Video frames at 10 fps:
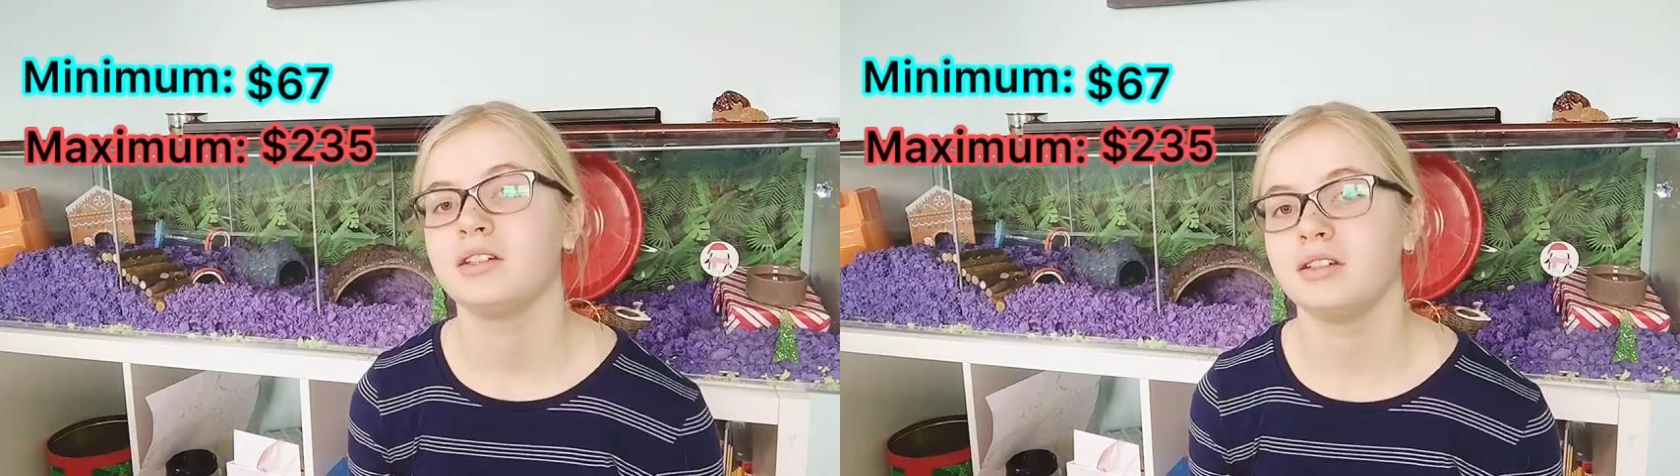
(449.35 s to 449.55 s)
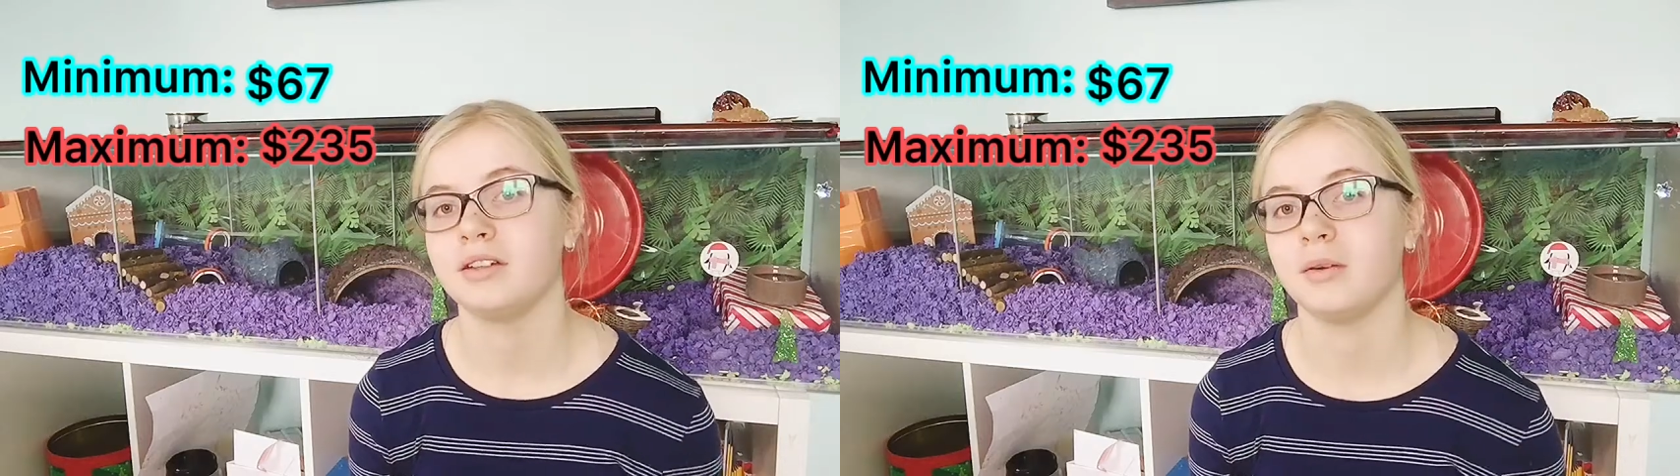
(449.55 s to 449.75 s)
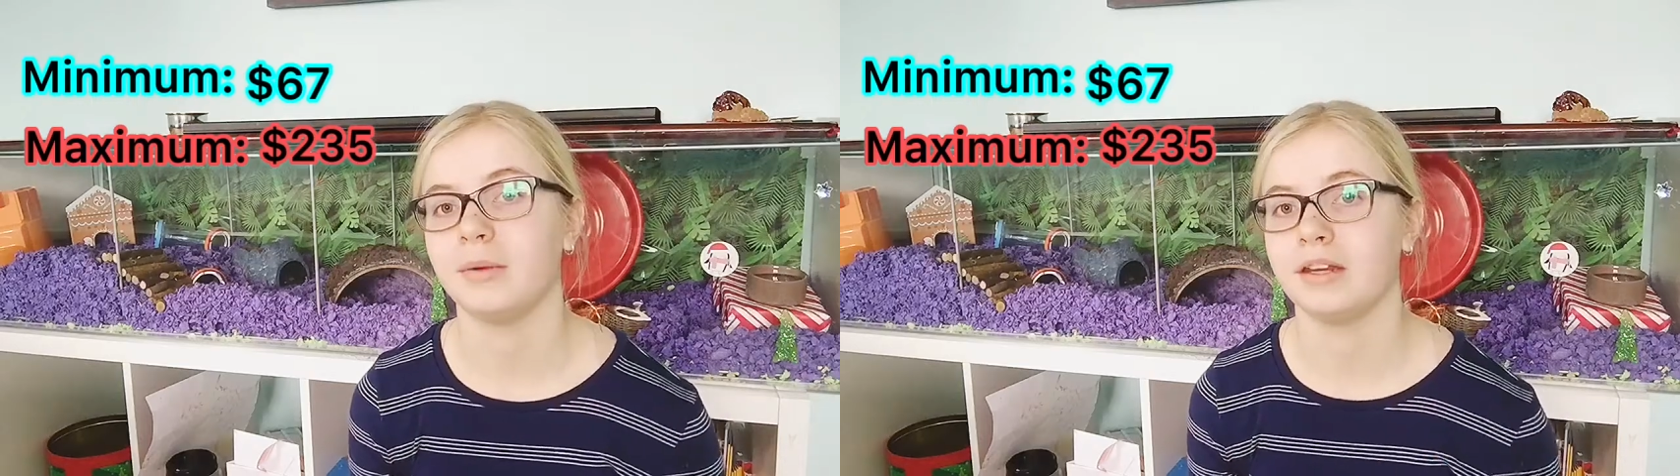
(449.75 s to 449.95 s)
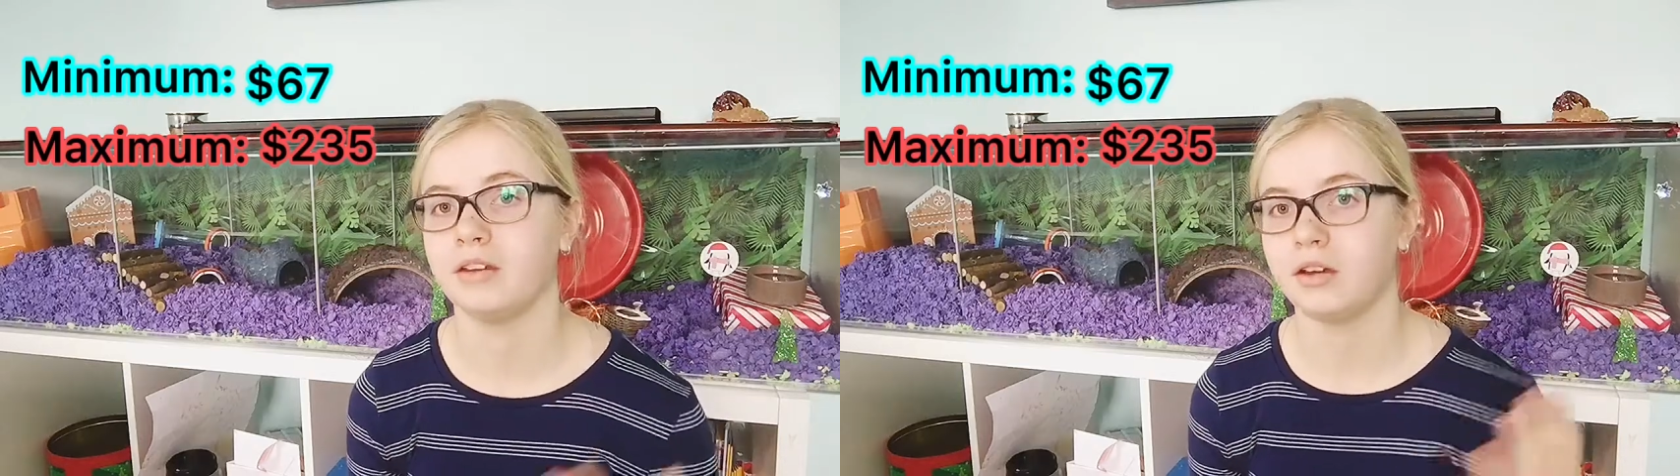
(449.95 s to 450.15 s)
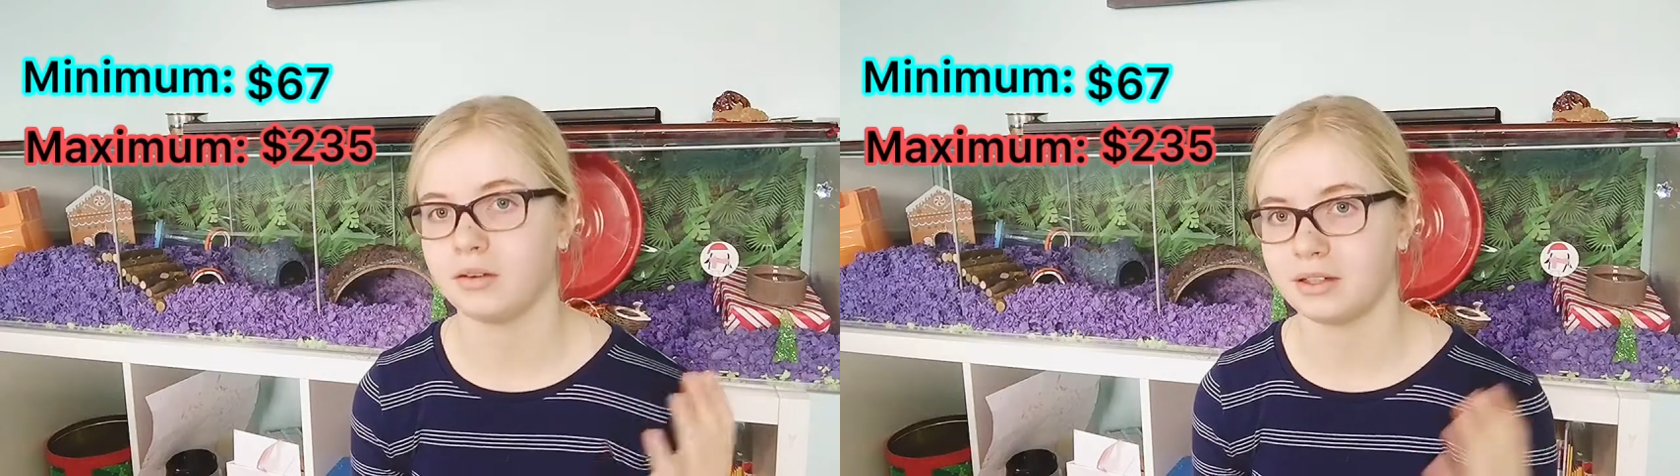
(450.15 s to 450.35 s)
The
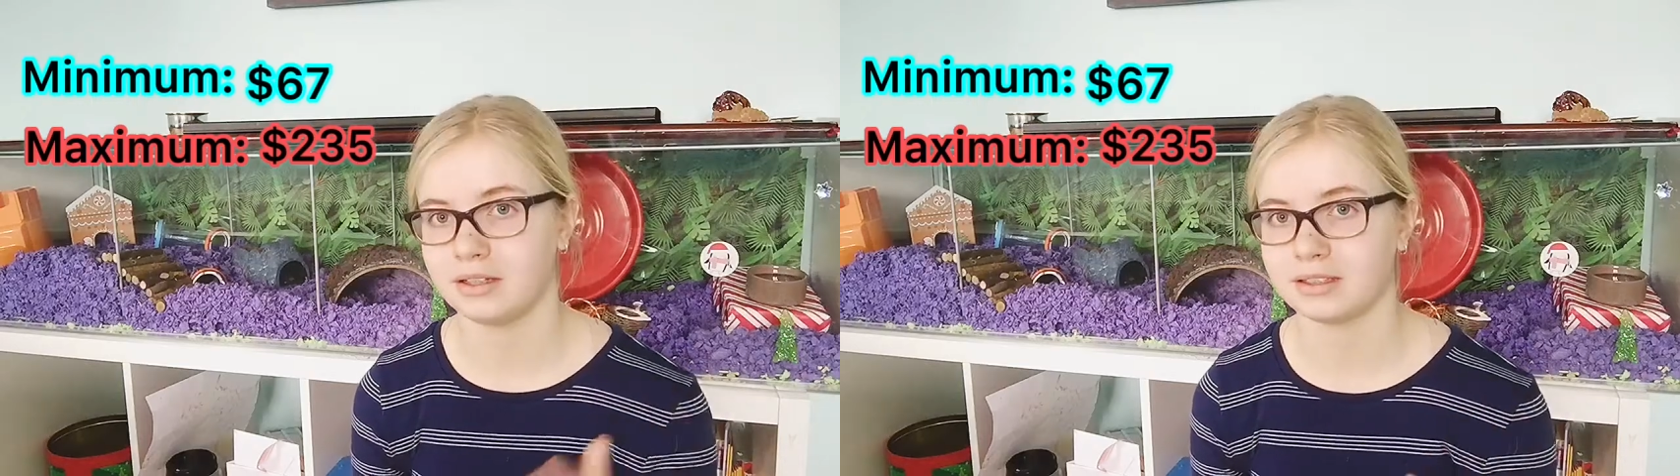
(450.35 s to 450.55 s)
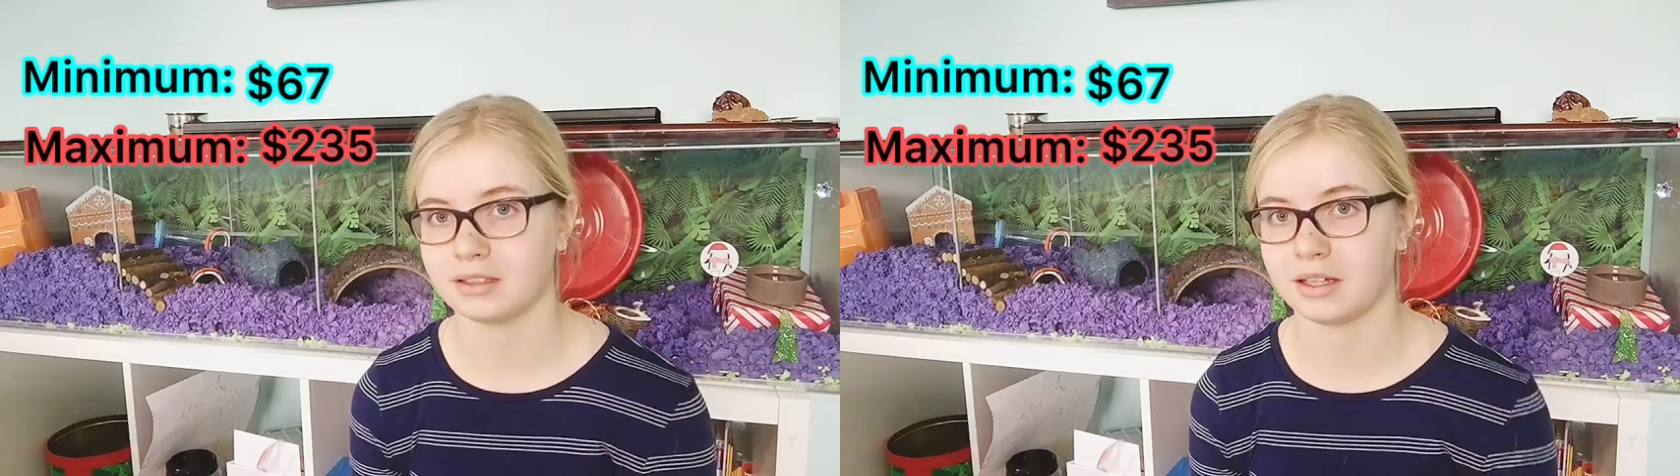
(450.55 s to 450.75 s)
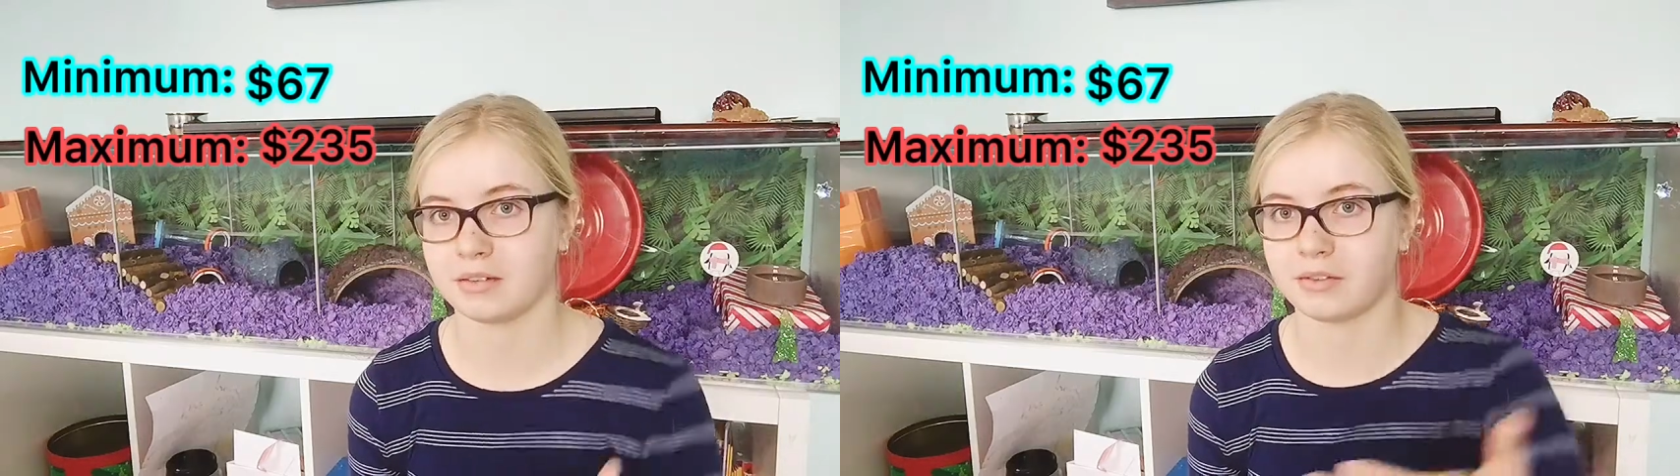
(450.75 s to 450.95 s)
window is like